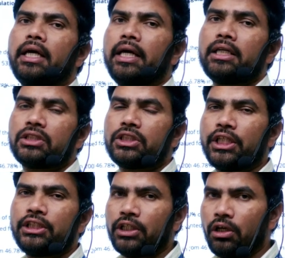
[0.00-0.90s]
their
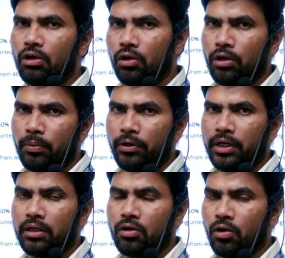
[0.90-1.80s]
changing
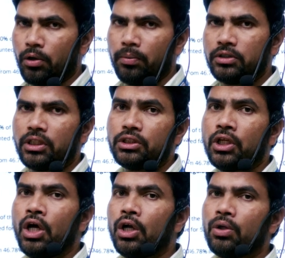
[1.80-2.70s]
contributions
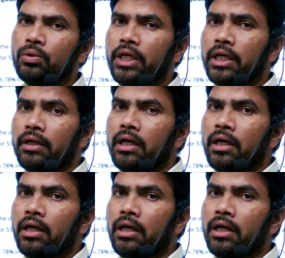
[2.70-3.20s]
to the